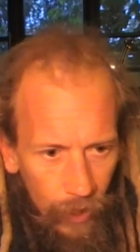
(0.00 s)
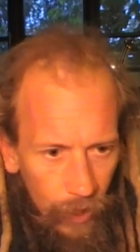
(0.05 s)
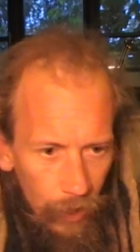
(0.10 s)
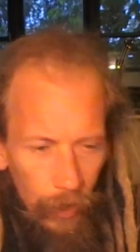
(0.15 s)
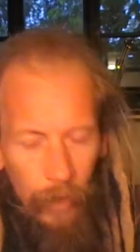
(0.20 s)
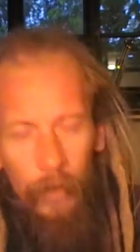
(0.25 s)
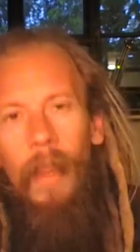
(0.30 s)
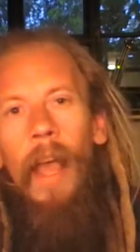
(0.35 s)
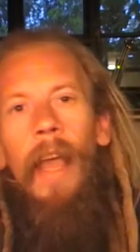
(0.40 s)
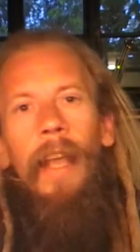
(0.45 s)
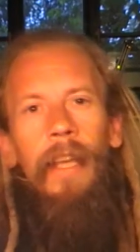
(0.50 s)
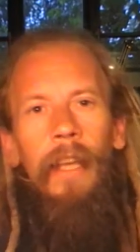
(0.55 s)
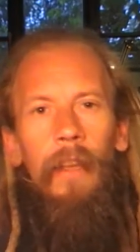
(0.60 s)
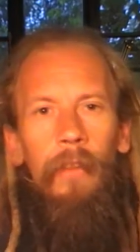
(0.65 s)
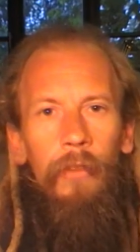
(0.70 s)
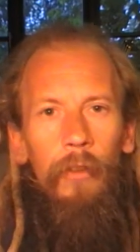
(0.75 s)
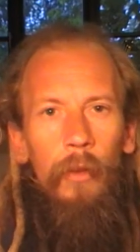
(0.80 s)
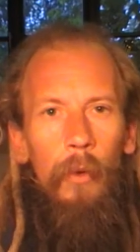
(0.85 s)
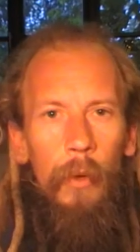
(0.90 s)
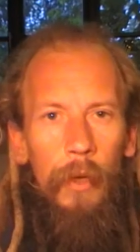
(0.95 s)
and that
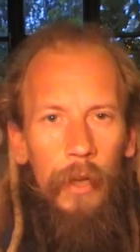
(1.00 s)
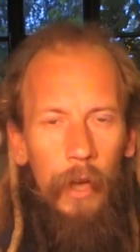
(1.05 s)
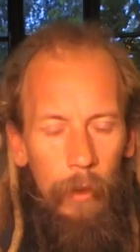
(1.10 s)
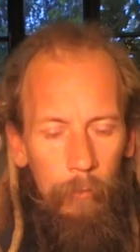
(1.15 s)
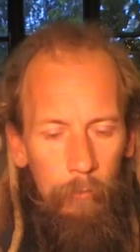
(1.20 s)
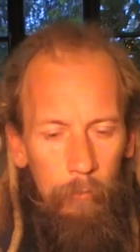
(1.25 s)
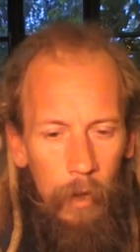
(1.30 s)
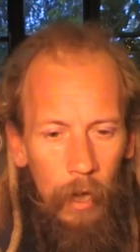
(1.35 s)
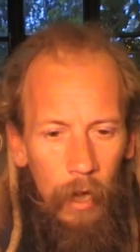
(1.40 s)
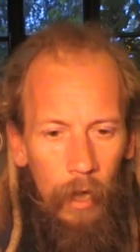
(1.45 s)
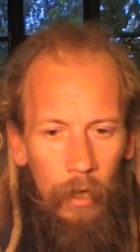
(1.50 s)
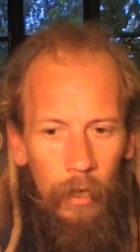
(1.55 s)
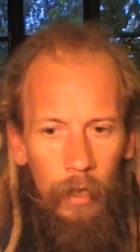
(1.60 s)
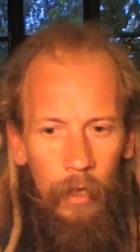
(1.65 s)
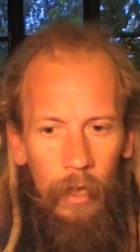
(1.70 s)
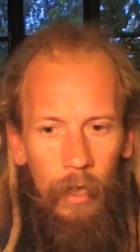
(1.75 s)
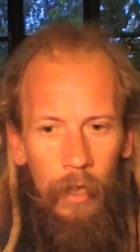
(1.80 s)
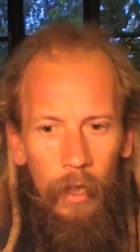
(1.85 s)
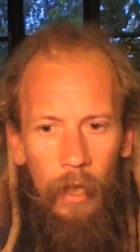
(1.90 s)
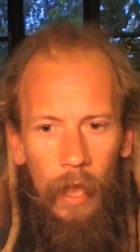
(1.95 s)
gives you a number,
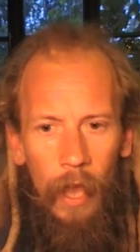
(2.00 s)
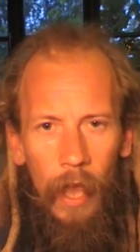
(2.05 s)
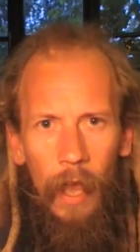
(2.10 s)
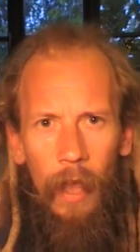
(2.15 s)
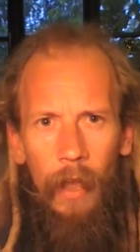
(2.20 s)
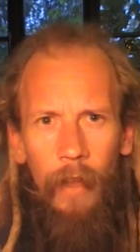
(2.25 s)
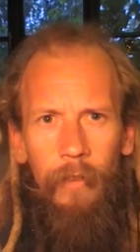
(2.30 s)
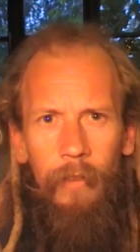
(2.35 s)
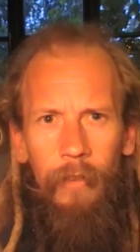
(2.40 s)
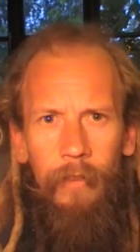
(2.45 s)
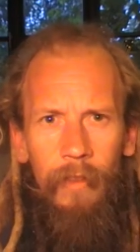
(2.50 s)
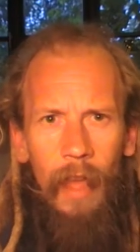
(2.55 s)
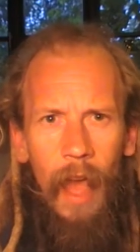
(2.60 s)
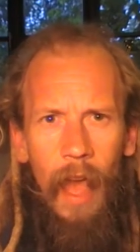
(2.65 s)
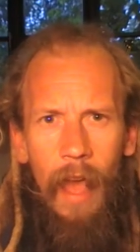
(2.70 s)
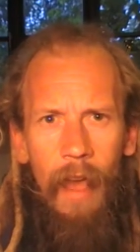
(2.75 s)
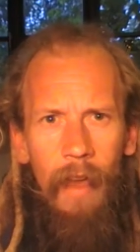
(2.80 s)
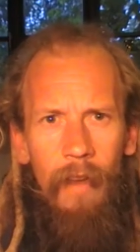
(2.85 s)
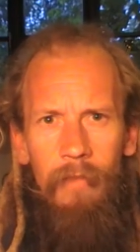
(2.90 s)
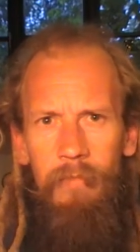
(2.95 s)
and
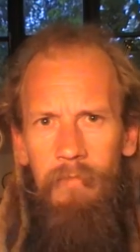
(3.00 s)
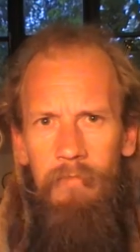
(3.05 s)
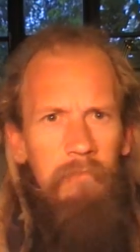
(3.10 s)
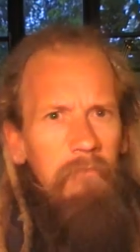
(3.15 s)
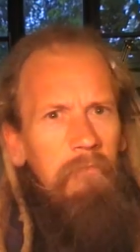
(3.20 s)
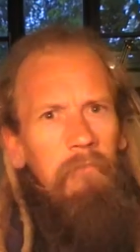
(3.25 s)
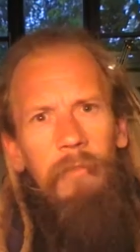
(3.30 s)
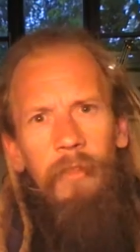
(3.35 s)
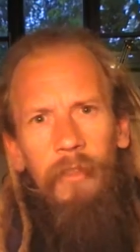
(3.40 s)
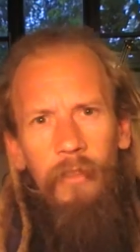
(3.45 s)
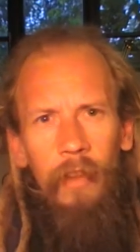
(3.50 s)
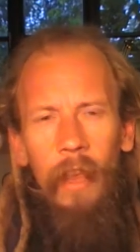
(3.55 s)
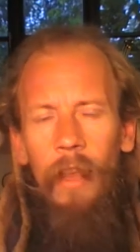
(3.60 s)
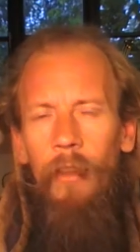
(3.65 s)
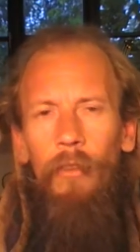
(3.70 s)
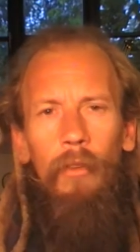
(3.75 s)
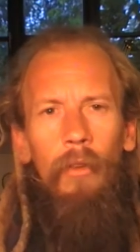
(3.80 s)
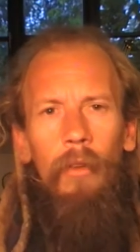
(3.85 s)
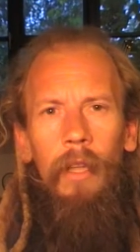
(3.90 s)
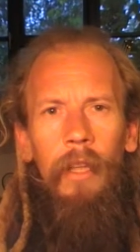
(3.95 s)
that
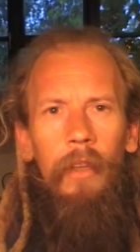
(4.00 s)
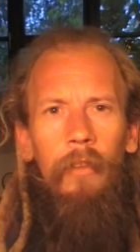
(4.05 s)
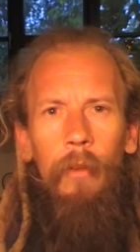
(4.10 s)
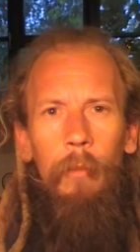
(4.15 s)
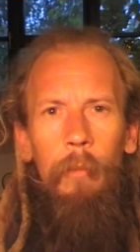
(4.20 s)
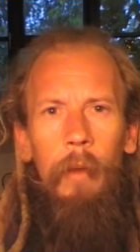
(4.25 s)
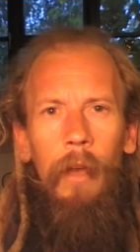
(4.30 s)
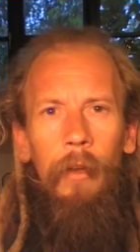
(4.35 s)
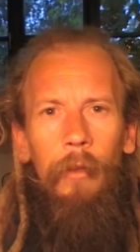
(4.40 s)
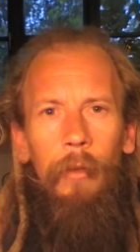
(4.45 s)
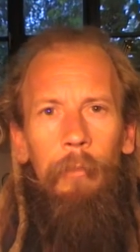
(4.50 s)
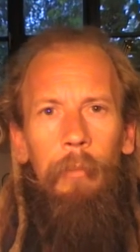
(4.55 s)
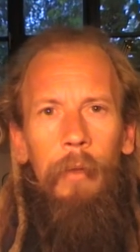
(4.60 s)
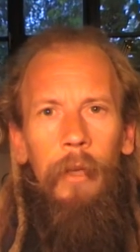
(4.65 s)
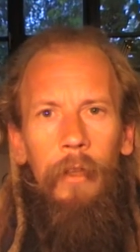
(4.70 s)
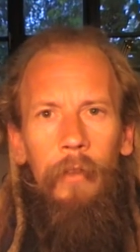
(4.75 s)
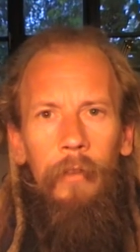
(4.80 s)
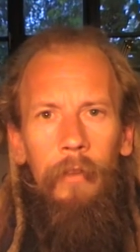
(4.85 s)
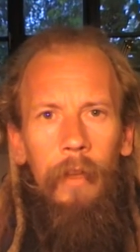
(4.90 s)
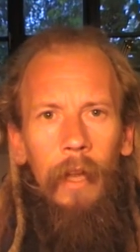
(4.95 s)
says all this about your
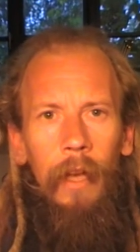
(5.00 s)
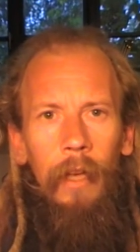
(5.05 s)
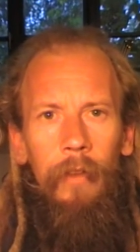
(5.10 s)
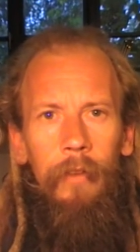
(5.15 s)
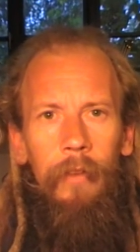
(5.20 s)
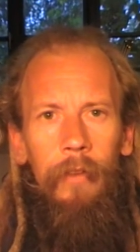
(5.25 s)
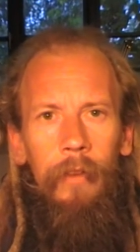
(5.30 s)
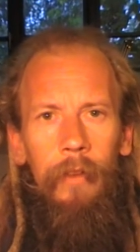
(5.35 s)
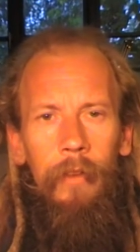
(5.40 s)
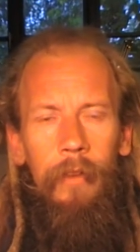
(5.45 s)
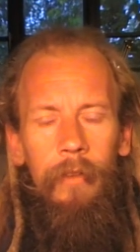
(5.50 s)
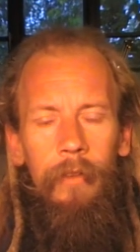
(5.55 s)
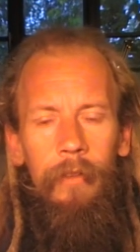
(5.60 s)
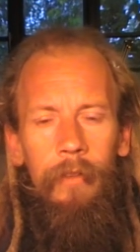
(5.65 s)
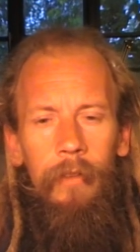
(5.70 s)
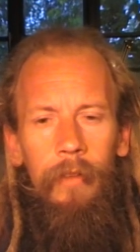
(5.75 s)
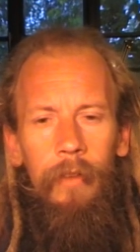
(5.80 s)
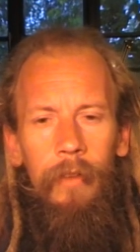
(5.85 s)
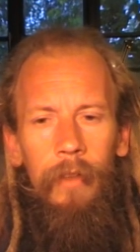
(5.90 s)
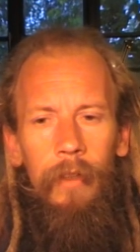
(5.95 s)
personality.
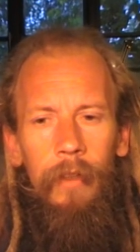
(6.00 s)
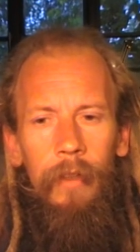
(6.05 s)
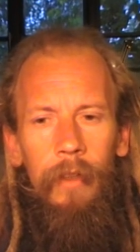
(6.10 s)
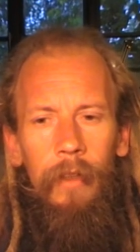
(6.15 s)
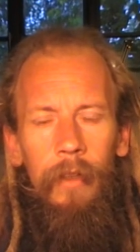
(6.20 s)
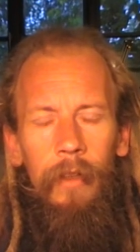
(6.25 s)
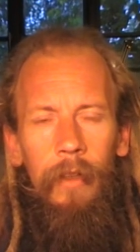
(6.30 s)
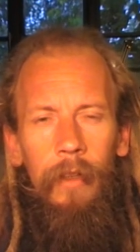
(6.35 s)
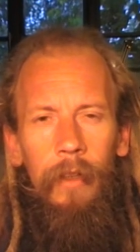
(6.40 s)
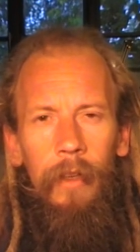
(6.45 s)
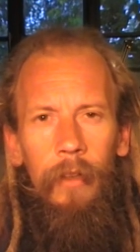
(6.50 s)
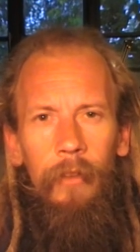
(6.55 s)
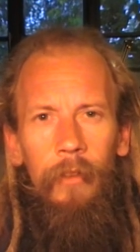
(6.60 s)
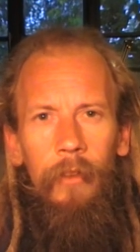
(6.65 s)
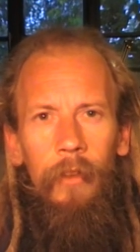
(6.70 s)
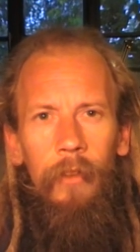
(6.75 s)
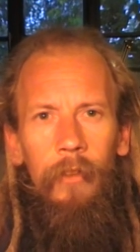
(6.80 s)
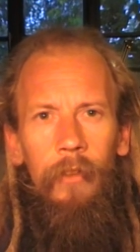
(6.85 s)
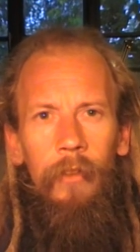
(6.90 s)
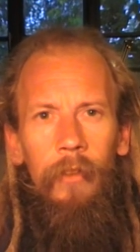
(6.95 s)
I
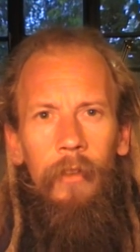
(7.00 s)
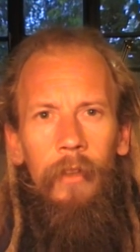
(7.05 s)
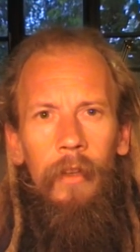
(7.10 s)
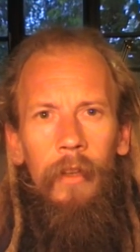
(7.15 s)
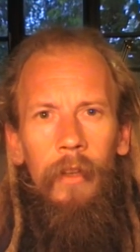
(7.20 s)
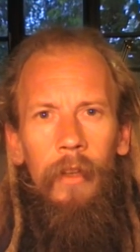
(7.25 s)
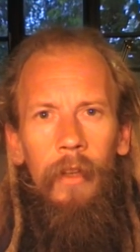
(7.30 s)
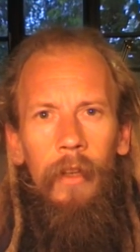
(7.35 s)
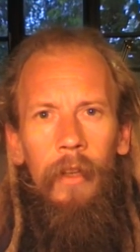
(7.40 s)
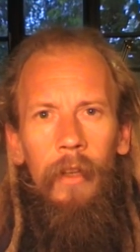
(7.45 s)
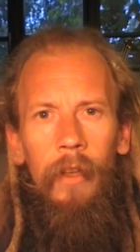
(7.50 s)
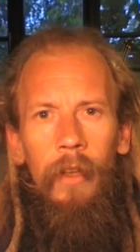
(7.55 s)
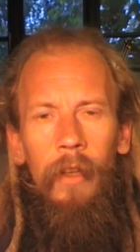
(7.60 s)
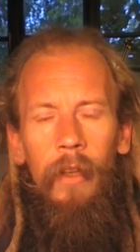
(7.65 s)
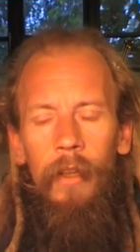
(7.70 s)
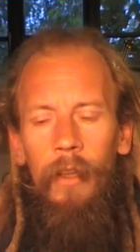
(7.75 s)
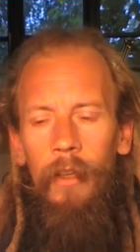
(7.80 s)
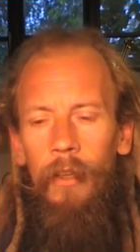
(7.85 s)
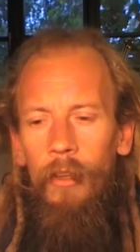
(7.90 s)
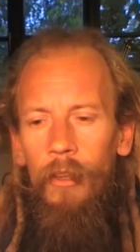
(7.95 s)
just...
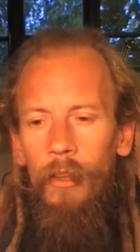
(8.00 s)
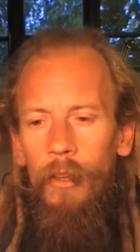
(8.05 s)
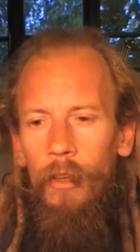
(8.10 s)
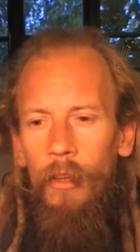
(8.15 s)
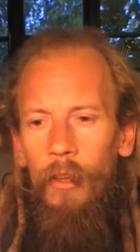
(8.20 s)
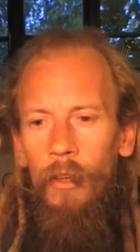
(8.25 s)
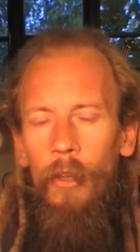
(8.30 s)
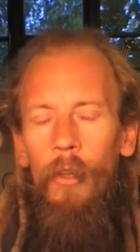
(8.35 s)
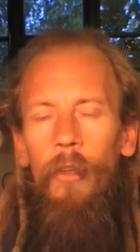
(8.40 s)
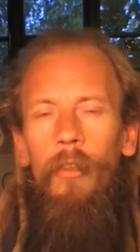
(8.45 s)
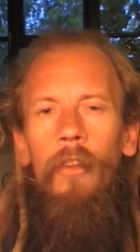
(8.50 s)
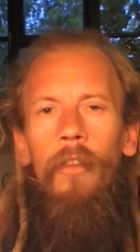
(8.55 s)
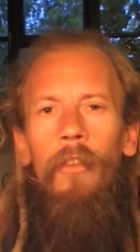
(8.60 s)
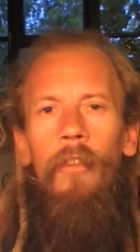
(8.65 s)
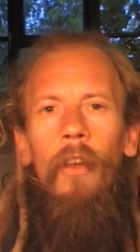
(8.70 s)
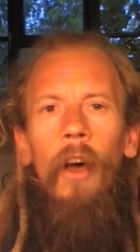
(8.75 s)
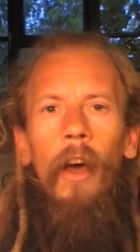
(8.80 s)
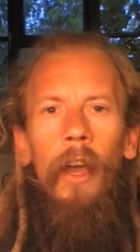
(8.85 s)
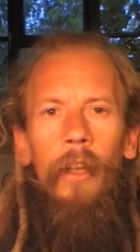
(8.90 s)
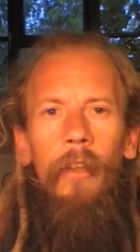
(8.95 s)
who
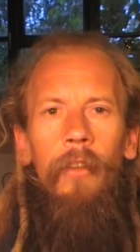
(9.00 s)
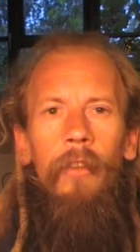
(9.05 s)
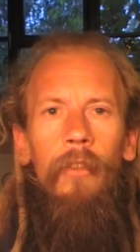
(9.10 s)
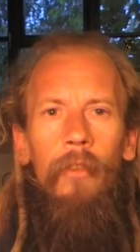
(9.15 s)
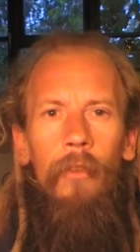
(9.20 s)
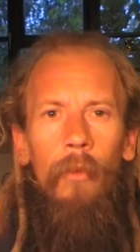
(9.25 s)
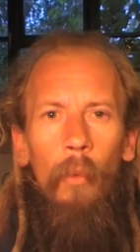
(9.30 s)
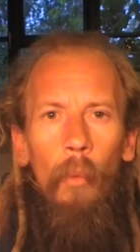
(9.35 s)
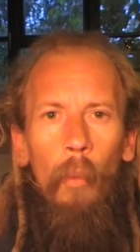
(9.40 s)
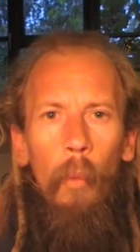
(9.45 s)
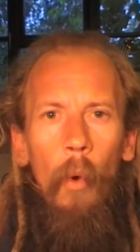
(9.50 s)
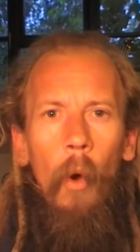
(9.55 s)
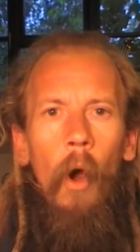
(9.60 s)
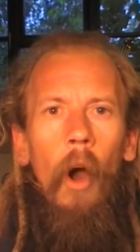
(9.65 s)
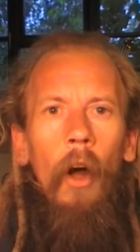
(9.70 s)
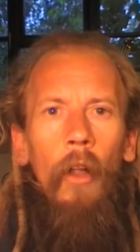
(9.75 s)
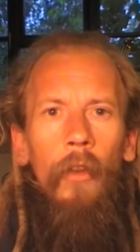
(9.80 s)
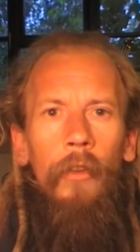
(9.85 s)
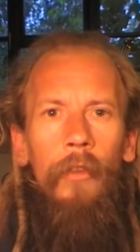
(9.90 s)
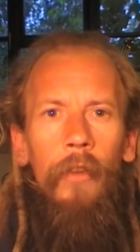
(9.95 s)
decides
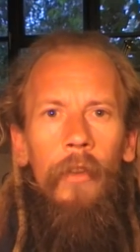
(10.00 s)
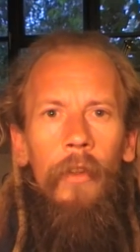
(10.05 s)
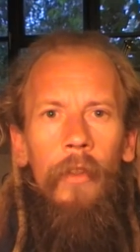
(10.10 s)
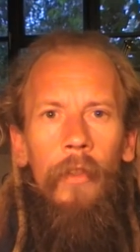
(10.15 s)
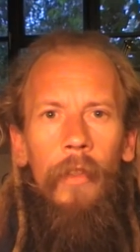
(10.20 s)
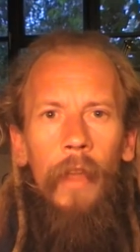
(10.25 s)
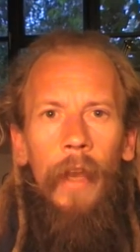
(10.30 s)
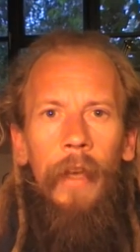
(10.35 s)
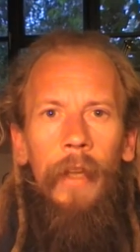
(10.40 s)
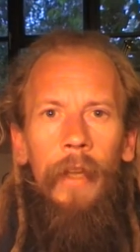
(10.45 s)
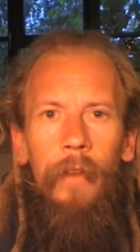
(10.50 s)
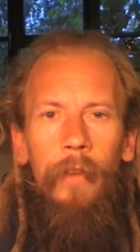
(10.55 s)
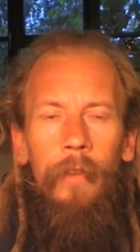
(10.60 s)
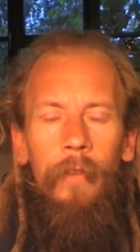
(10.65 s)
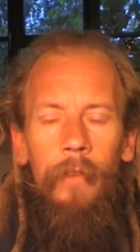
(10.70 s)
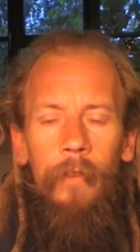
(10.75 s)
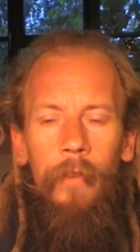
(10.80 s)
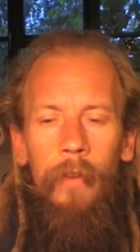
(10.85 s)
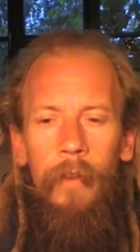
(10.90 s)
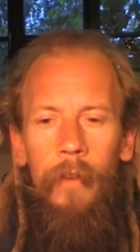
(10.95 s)
what that
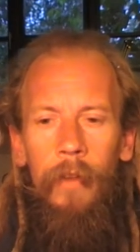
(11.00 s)
is?